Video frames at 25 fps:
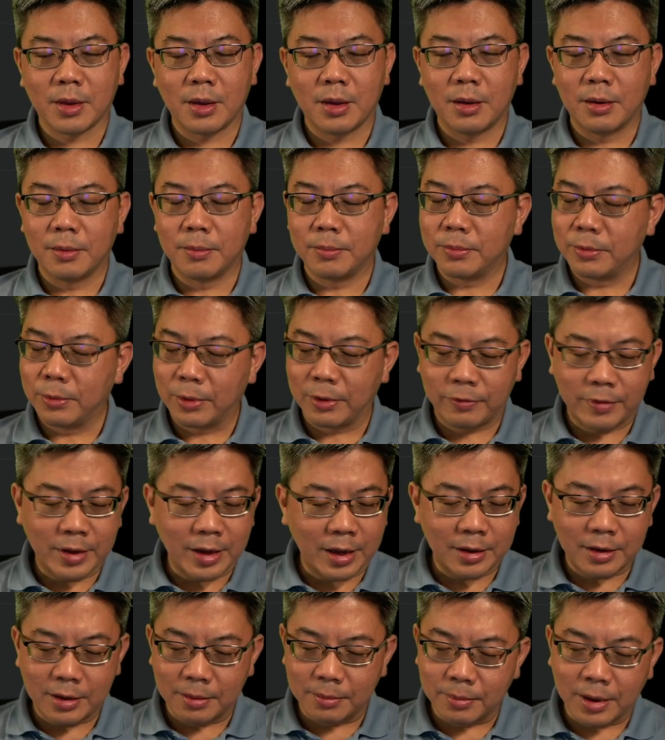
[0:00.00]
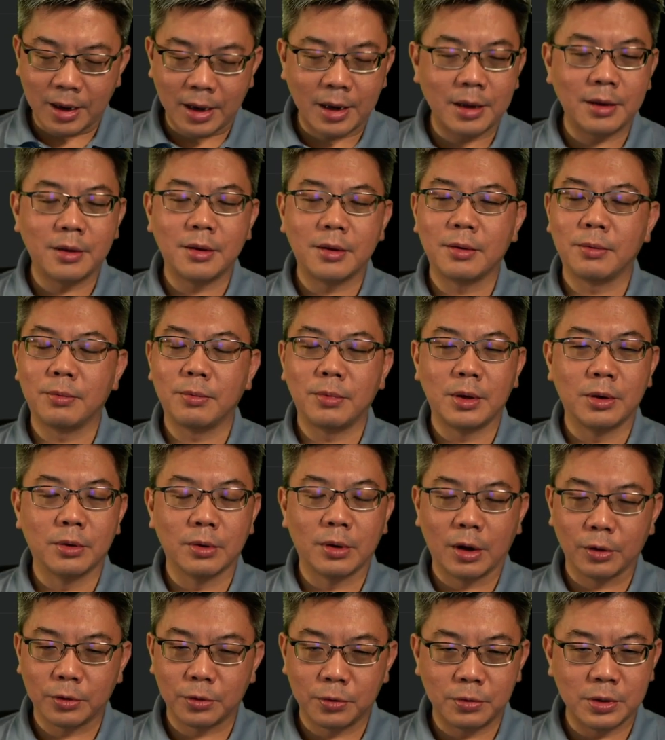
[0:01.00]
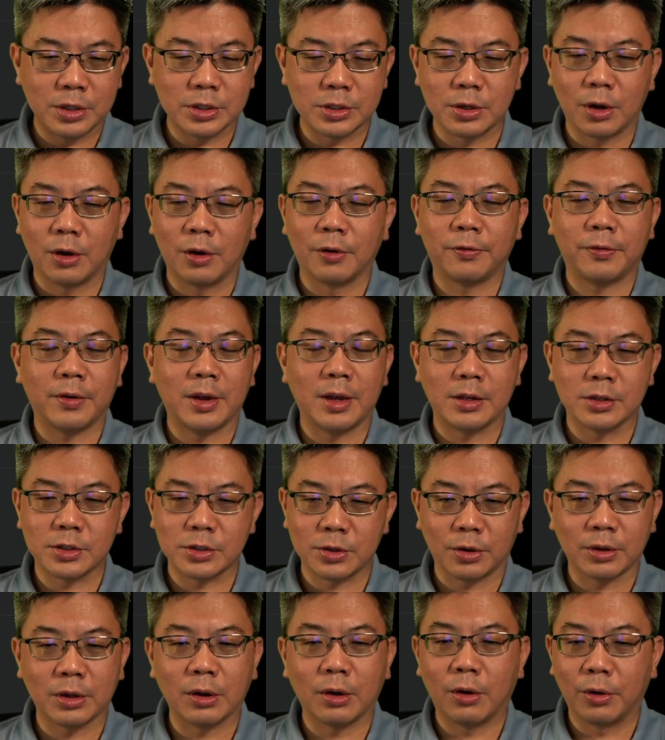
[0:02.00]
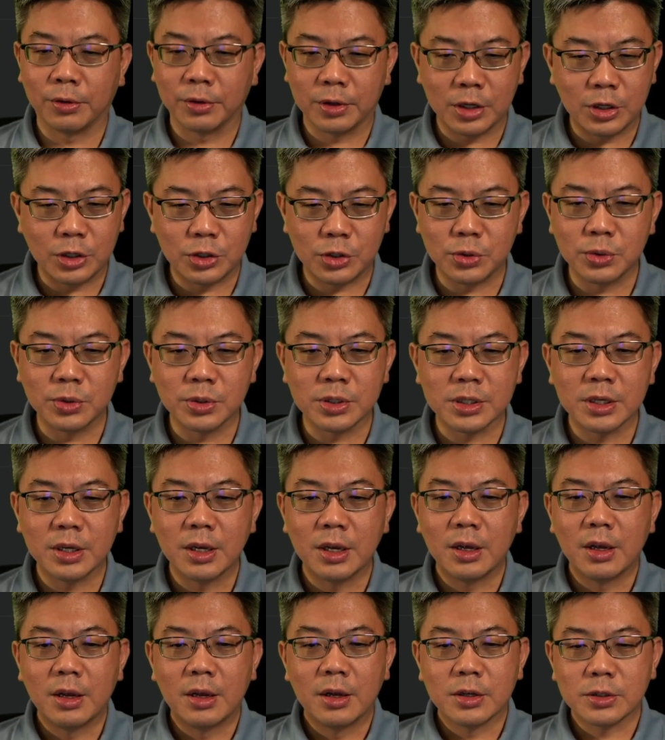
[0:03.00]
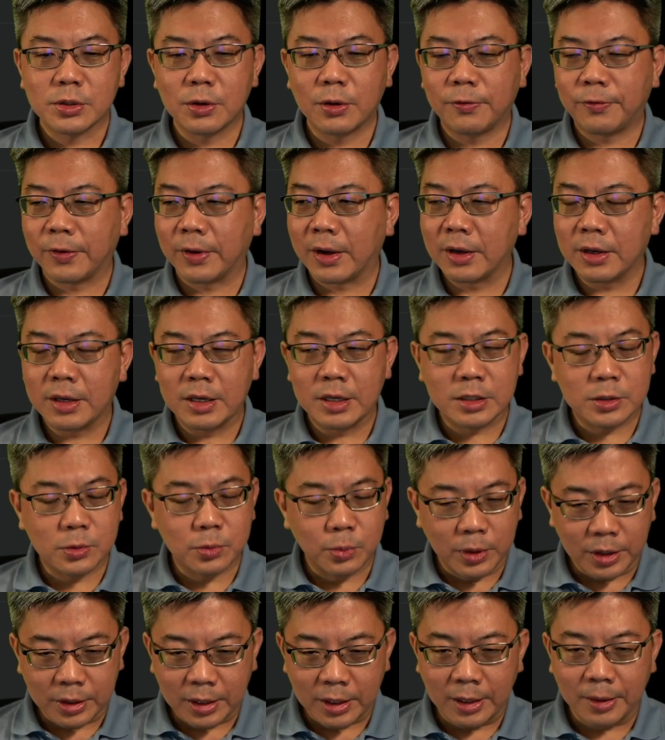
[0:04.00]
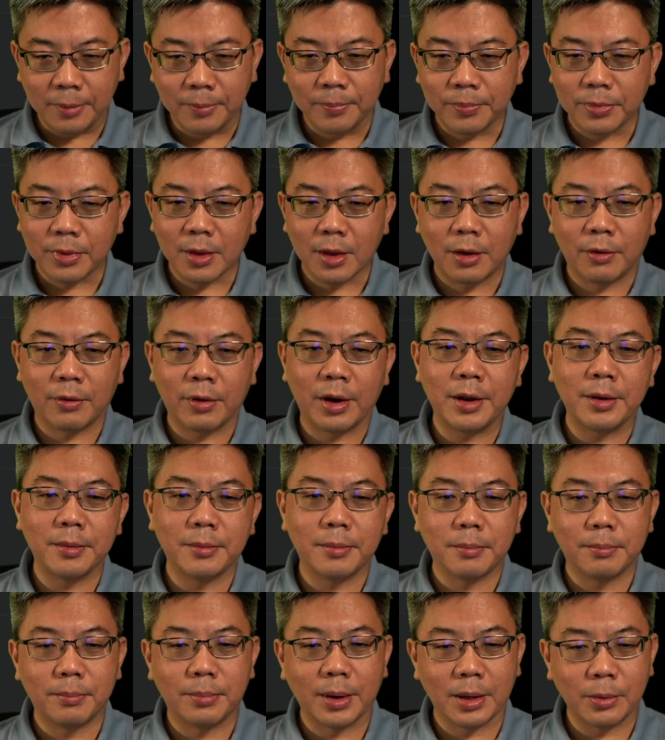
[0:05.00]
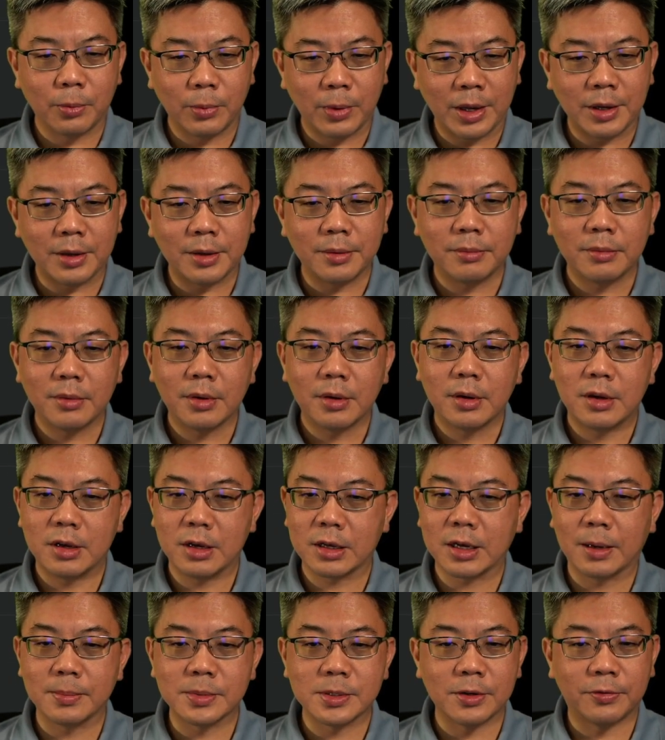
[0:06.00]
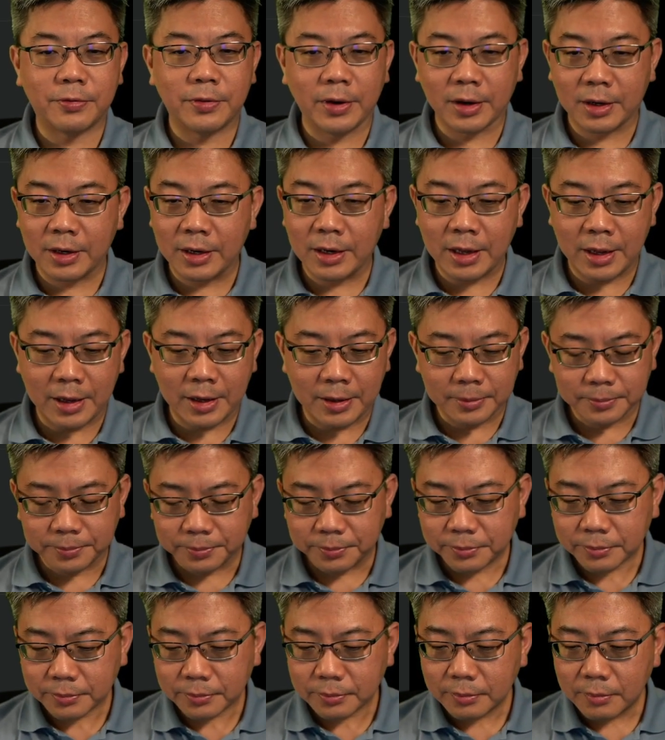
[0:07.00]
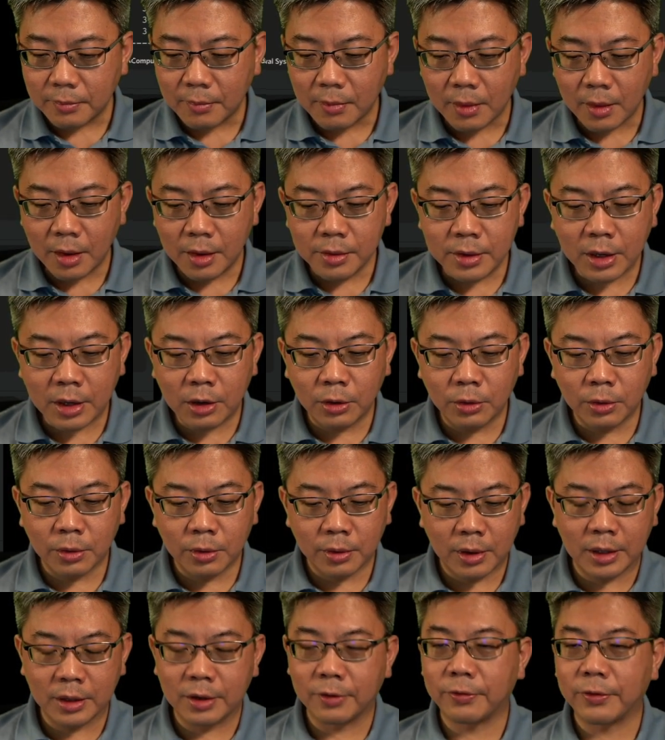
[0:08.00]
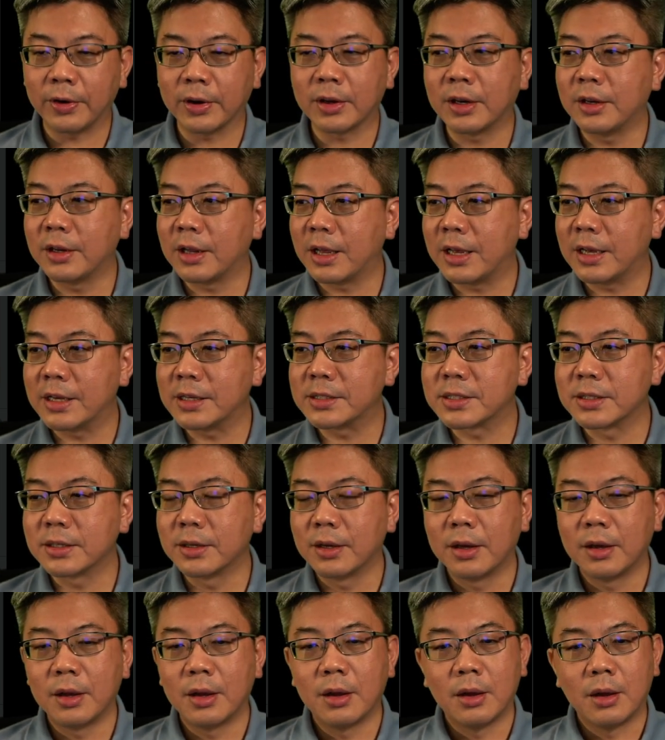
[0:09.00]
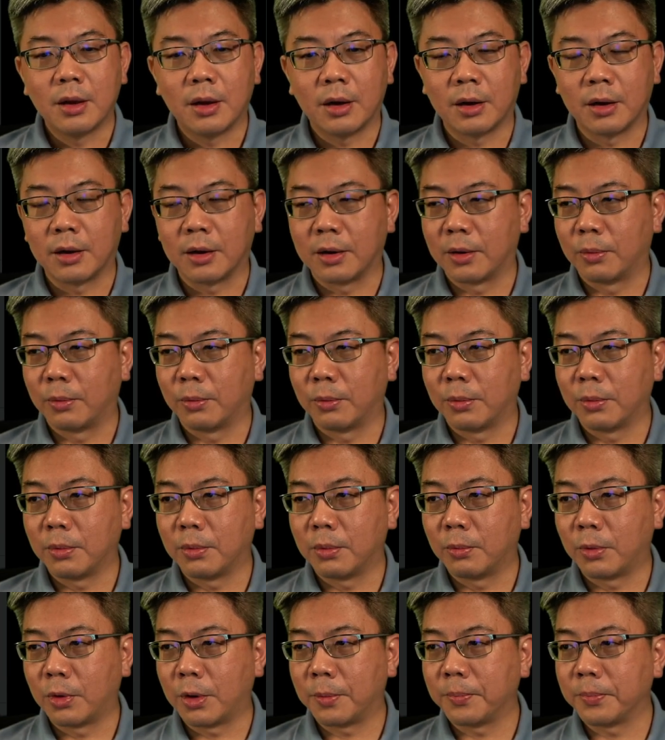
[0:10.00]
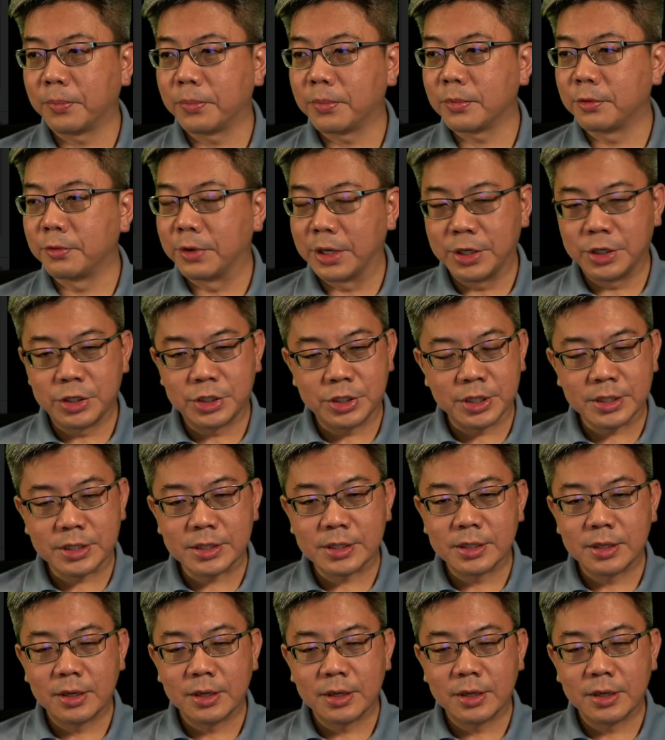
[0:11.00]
with that in mind, we know how to resolve and sort out all the issues. So far, it's working, right? But wait, here comes the Franklin A. Take a look at the Franklin A's warp ranges.